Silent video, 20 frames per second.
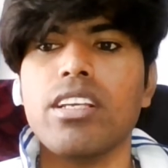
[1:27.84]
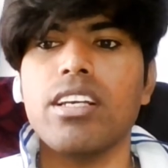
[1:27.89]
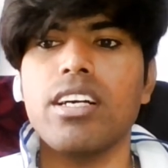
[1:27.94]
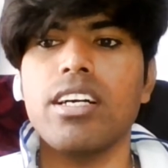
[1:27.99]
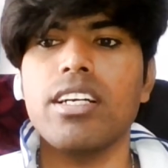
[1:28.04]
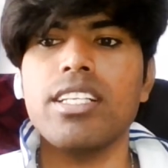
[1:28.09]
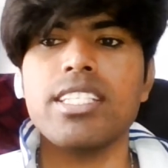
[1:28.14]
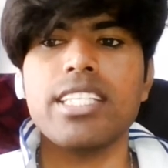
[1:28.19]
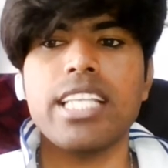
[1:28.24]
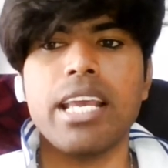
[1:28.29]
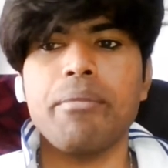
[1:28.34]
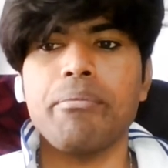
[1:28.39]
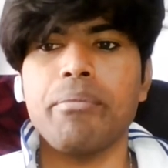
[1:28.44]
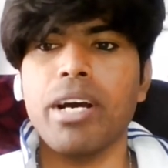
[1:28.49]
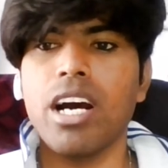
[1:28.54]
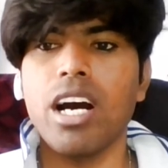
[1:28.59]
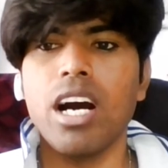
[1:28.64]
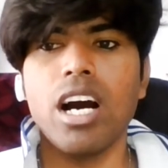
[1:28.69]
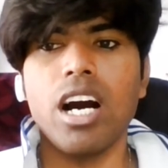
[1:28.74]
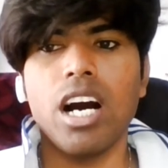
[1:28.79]
the
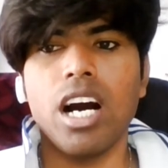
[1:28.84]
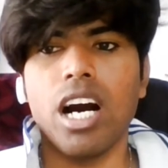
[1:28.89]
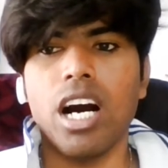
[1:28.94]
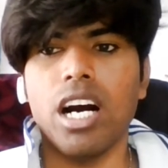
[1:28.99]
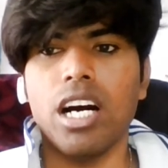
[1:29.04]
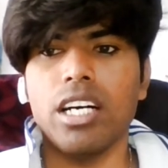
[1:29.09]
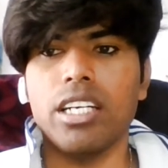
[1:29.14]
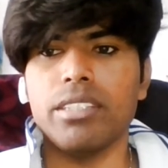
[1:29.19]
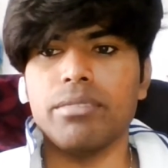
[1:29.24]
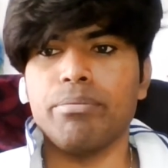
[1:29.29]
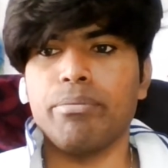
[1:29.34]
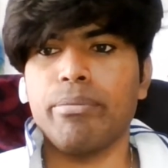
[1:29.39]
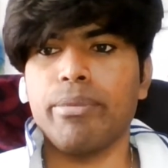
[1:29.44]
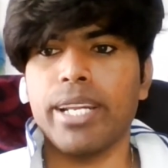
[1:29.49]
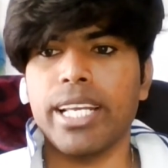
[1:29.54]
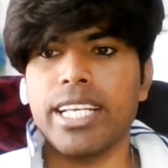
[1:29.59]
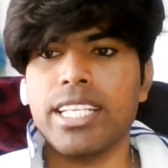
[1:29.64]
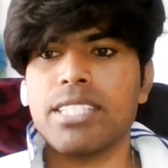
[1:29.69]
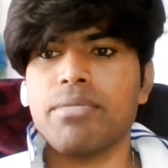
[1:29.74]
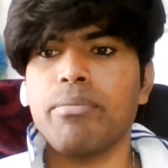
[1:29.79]
same uh,
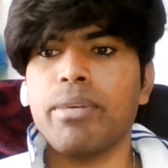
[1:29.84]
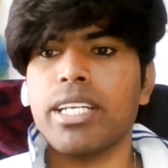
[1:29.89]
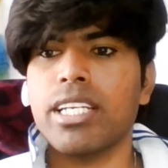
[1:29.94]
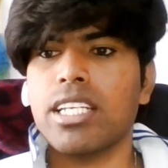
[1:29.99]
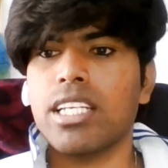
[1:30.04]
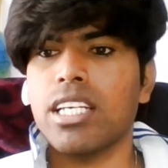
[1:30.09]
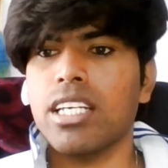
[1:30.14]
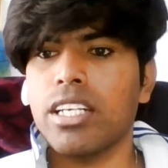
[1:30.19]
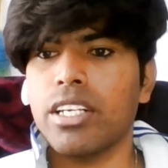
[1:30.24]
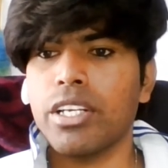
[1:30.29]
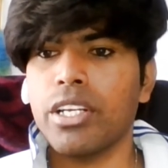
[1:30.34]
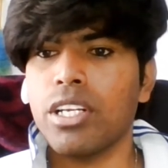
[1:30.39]
place but uh,